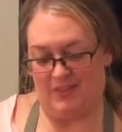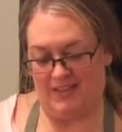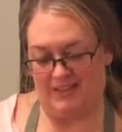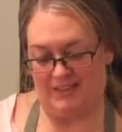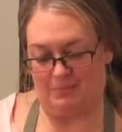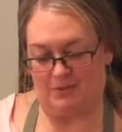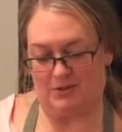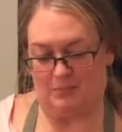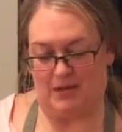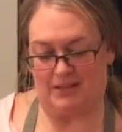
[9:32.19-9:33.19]
this
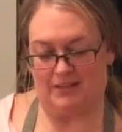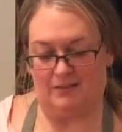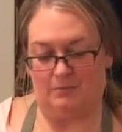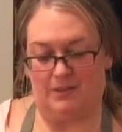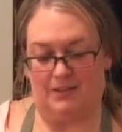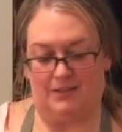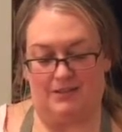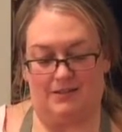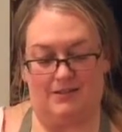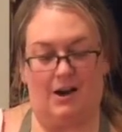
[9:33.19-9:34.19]
perspective, but
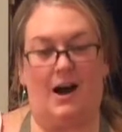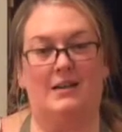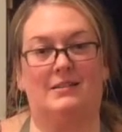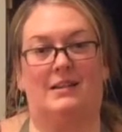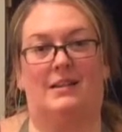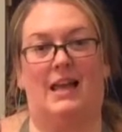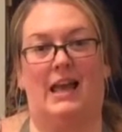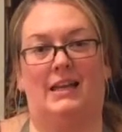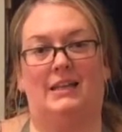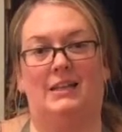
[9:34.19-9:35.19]
there's sauce and an
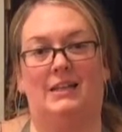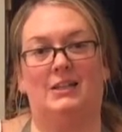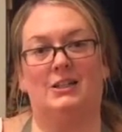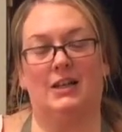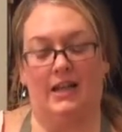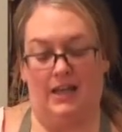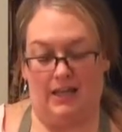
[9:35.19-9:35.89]
egg in here,